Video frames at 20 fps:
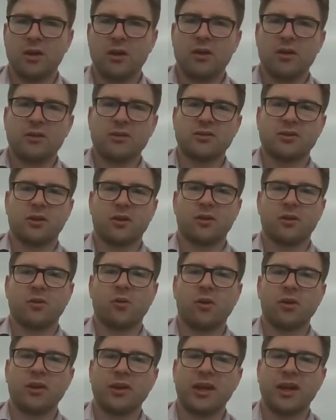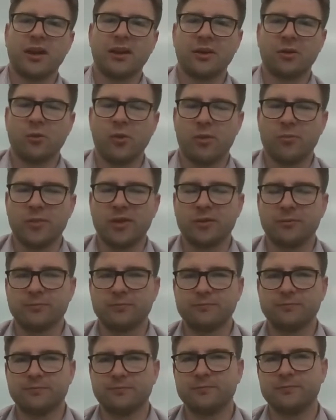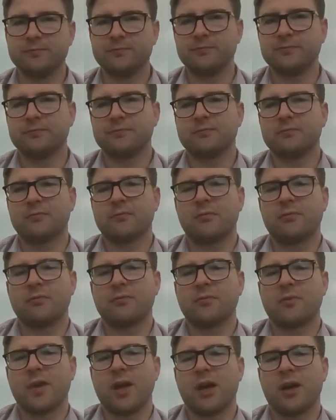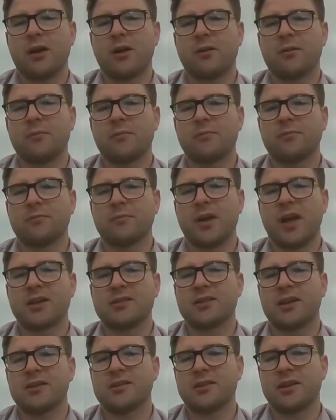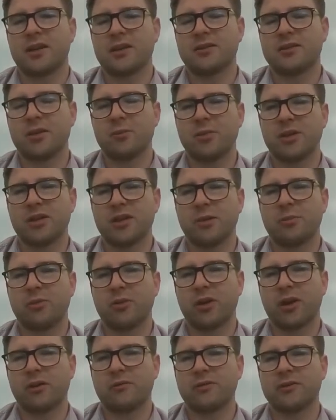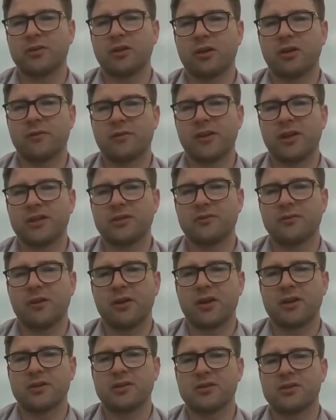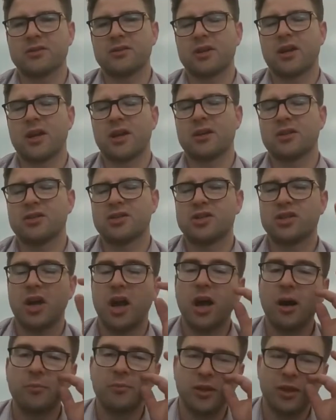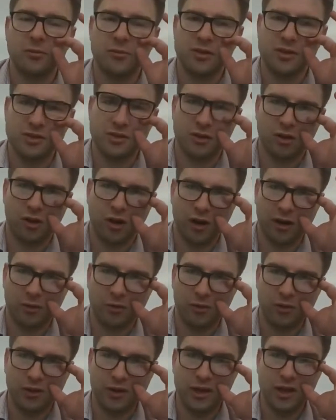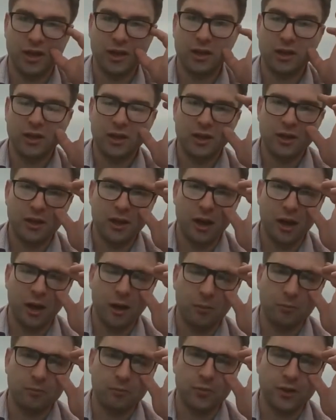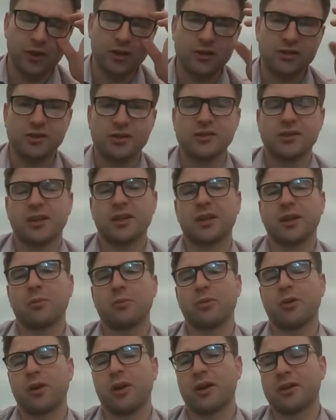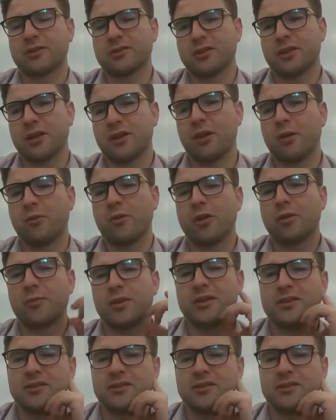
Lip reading: So quality and equipment. As I said, typically product photography is very sharp. The images are high quality because you're selling a product, so you don't want to be